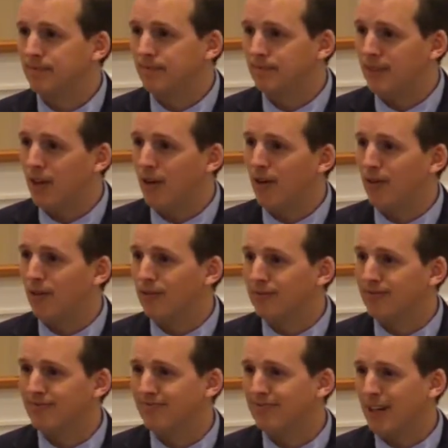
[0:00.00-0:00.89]
No.
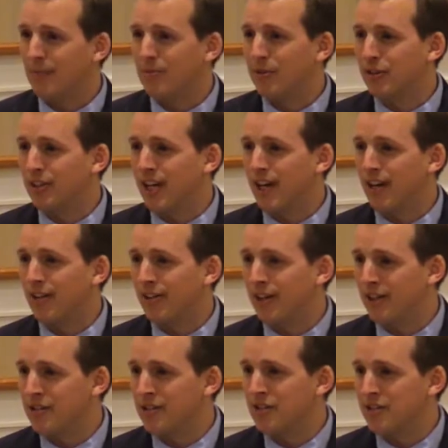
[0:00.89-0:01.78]
I put that on
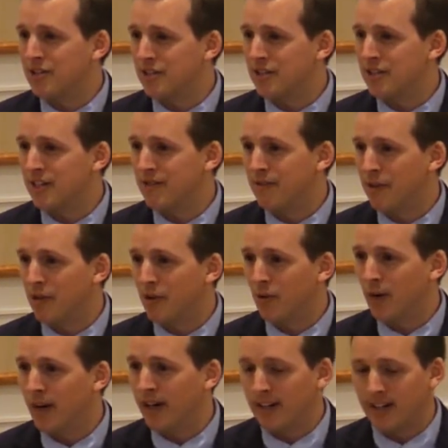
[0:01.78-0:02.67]
there just to see if you're
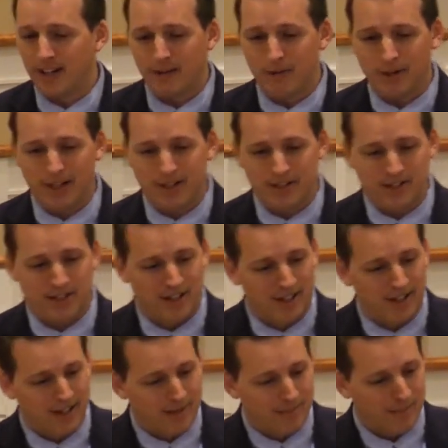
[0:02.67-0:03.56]
awake anyways.
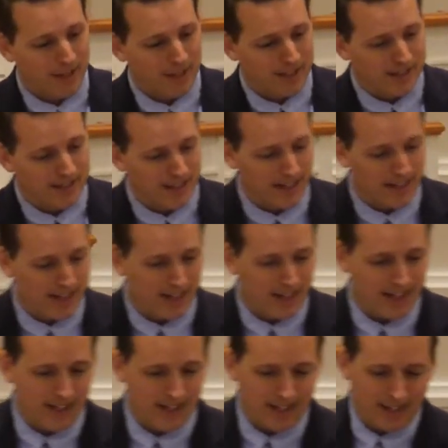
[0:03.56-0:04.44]
But,
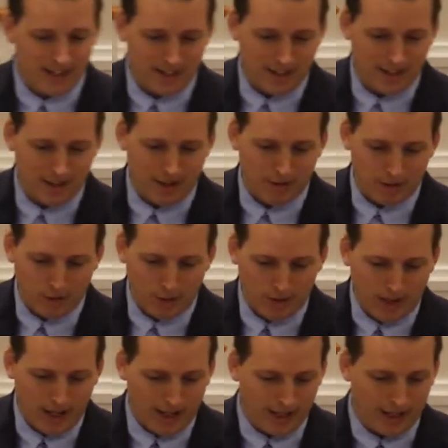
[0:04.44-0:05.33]
you know, door
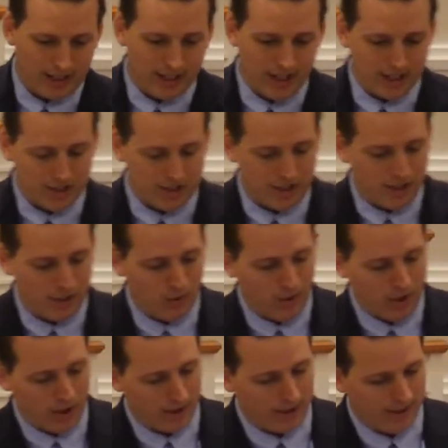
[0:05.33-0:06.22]
knocking does still
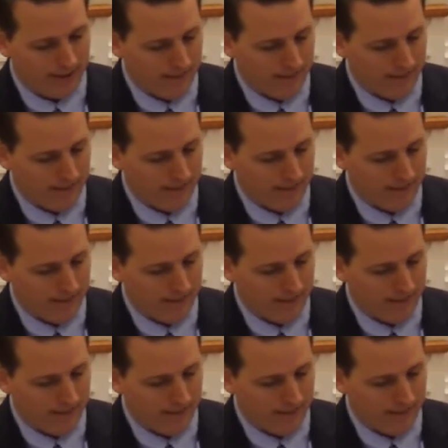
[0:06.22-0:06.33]
work.